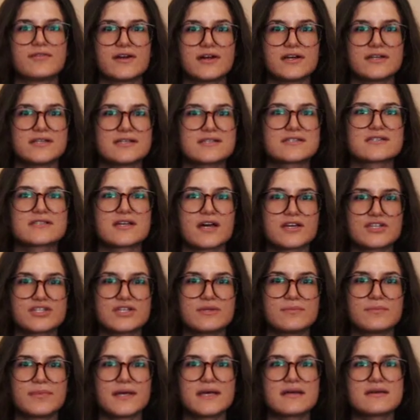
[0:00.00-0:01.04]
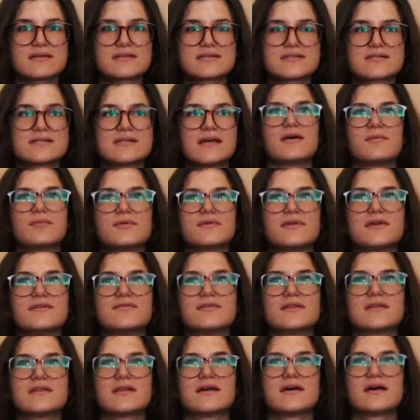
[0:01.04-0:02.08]
very discussion-based. I believe
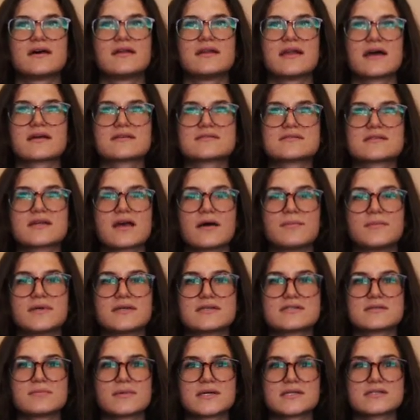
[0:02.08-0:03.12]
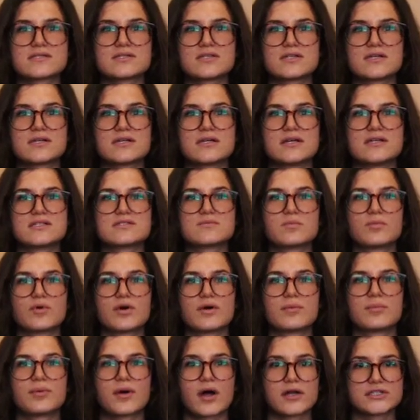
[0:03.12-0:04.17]
in the next coming semester, it's
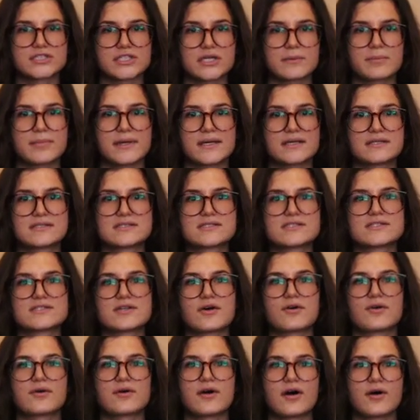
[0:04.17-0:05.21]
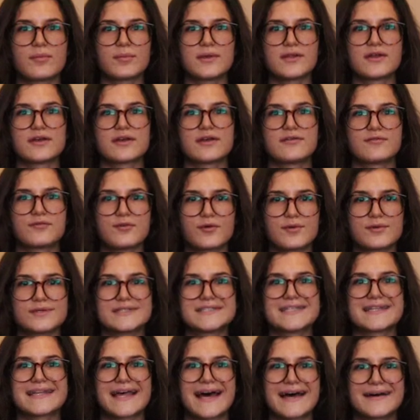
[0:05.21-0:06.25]
more project-based, so I'll be looking forward
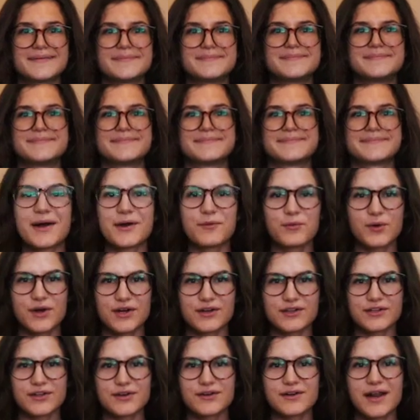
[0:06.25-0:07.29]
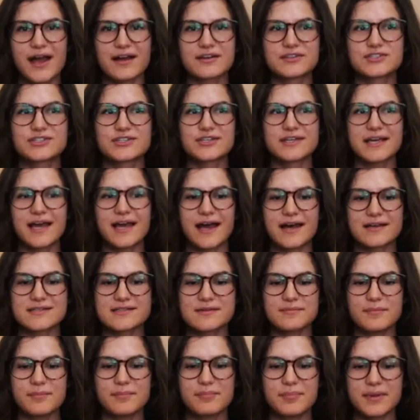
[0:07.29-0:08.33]
to that. My workload actually
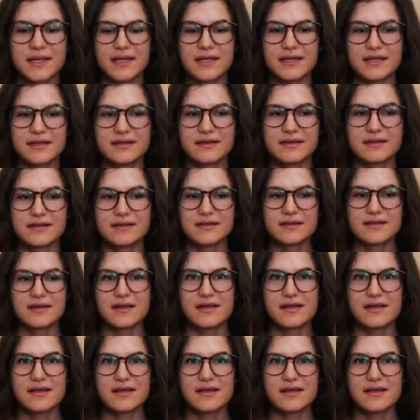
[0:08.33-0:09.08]
hasn't been